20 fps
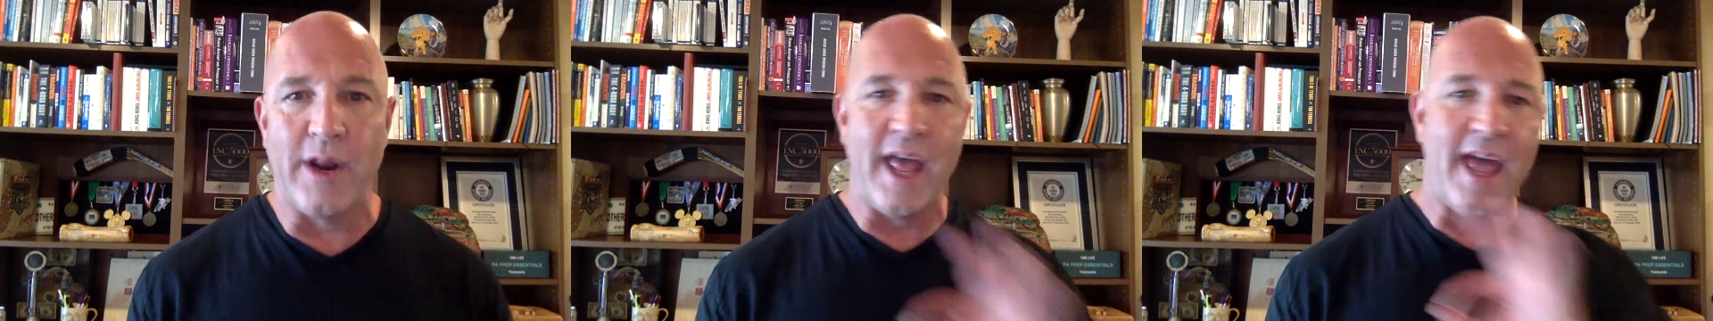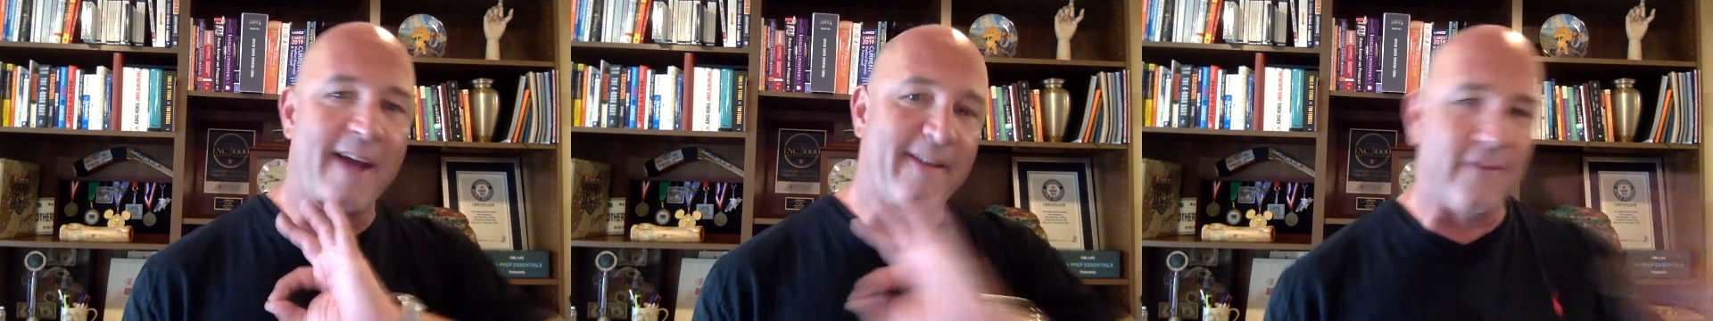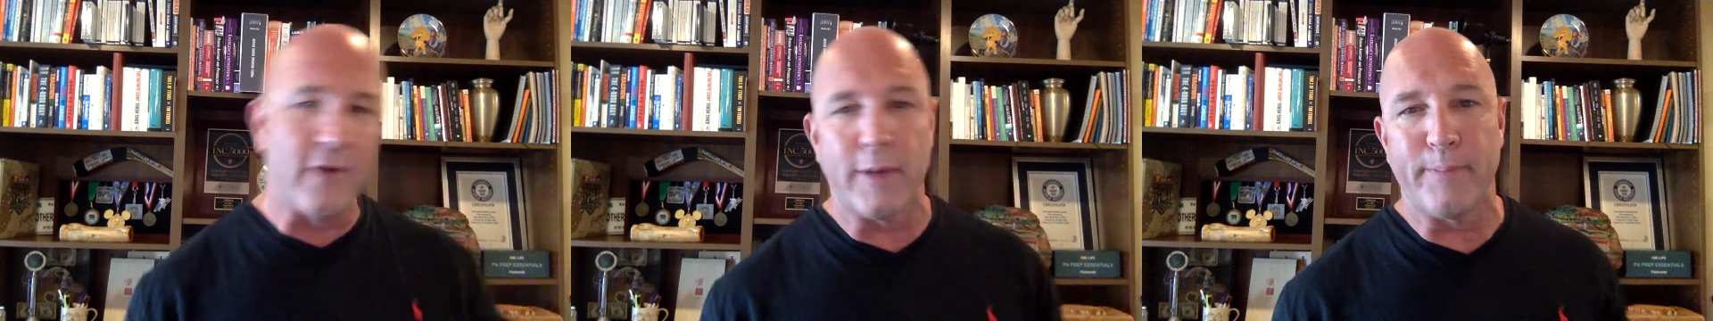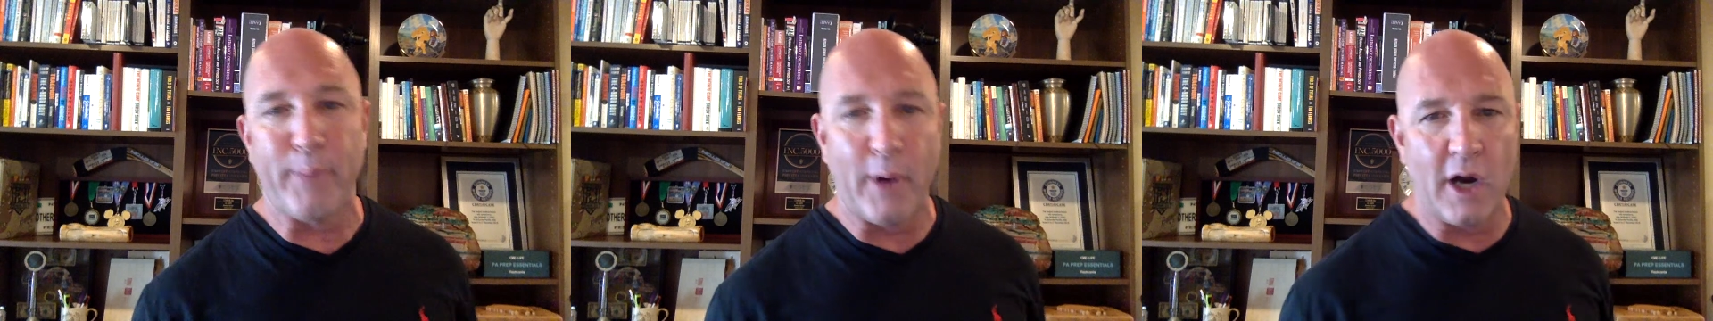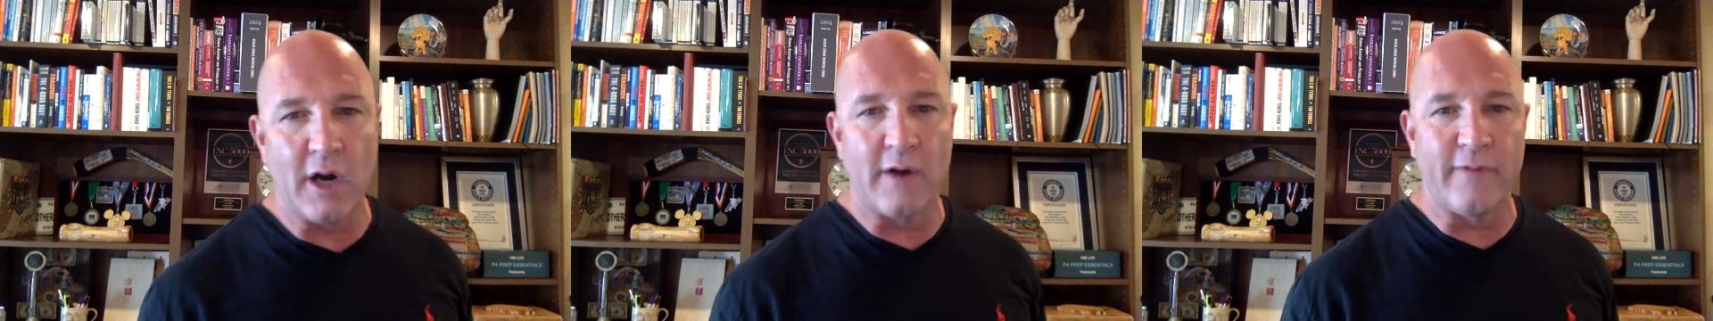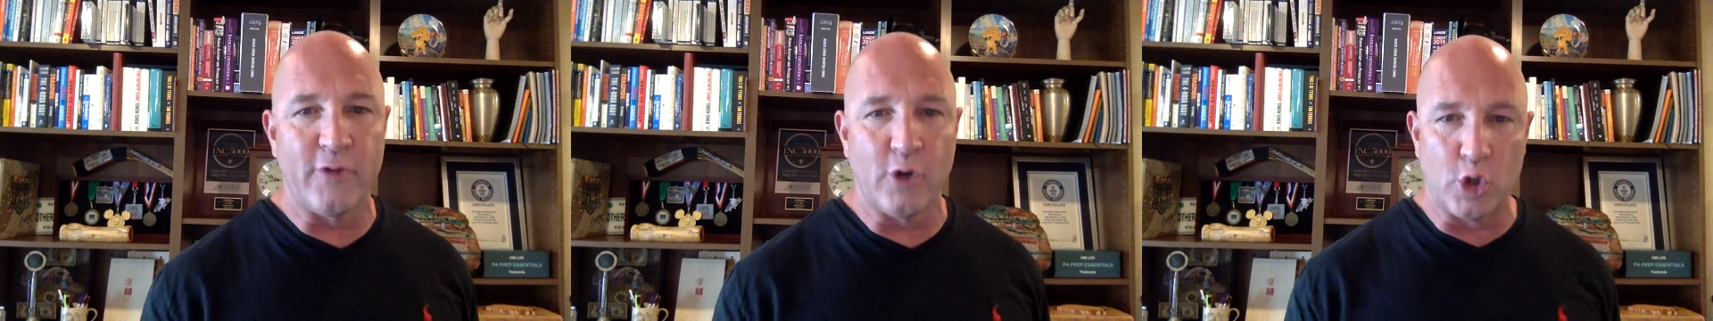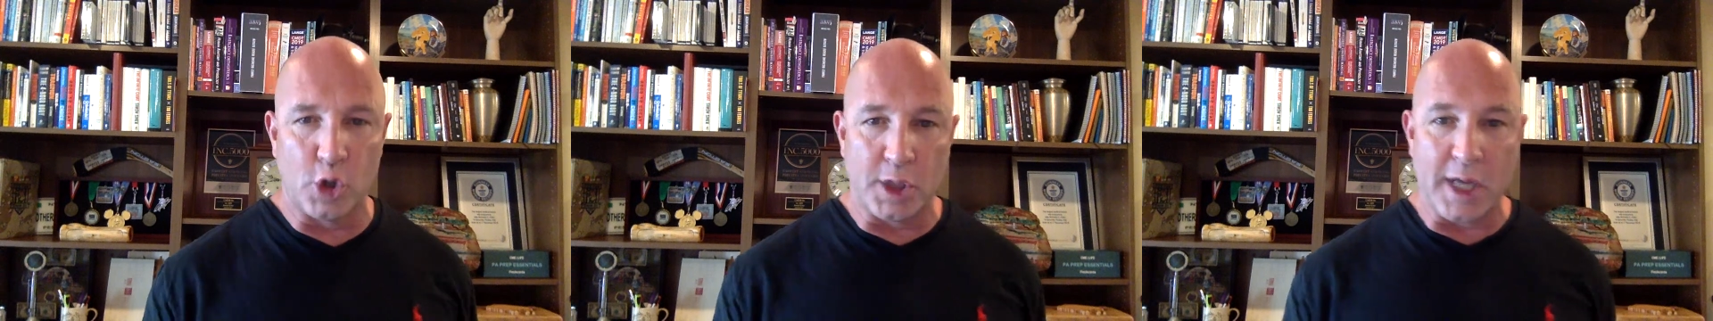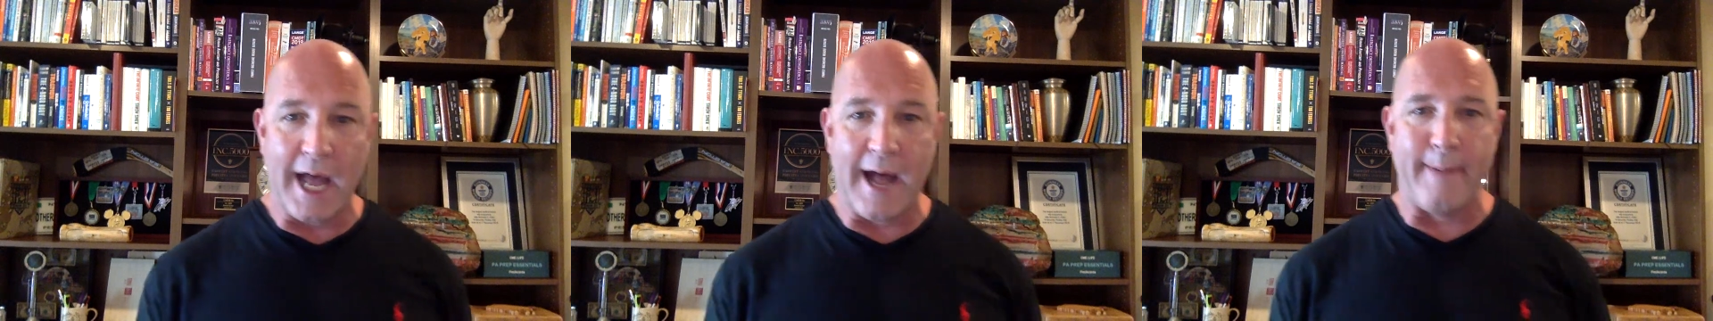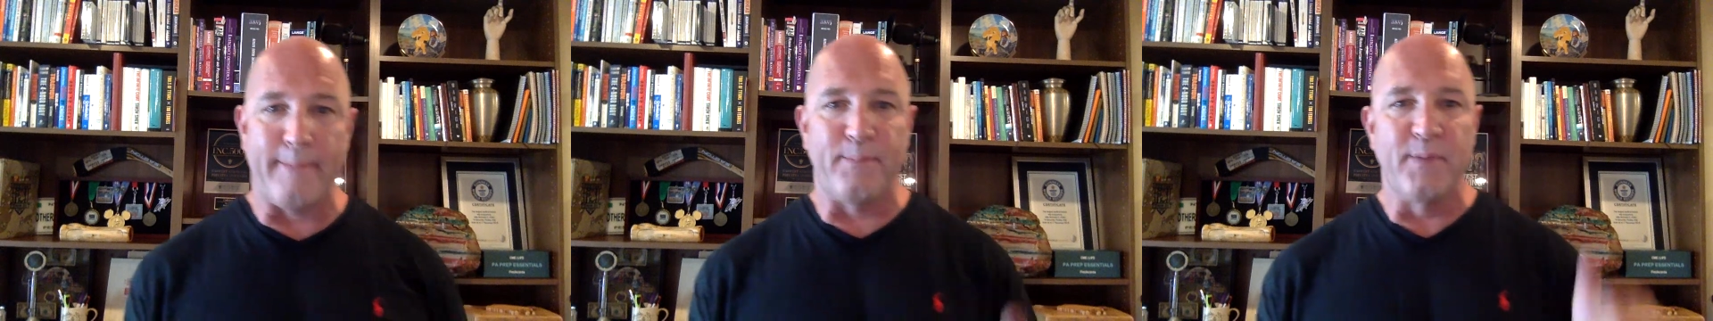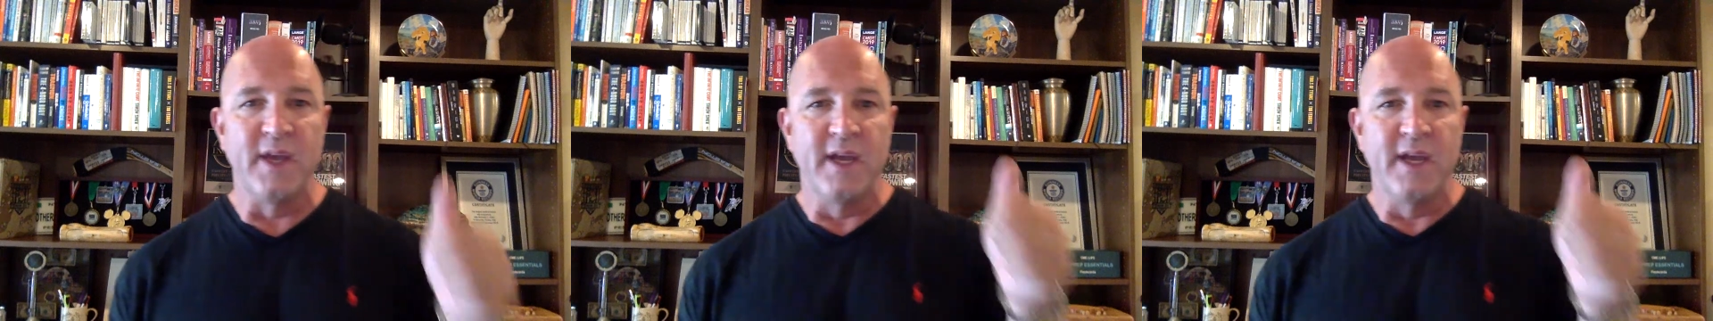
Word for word: at every part of your job.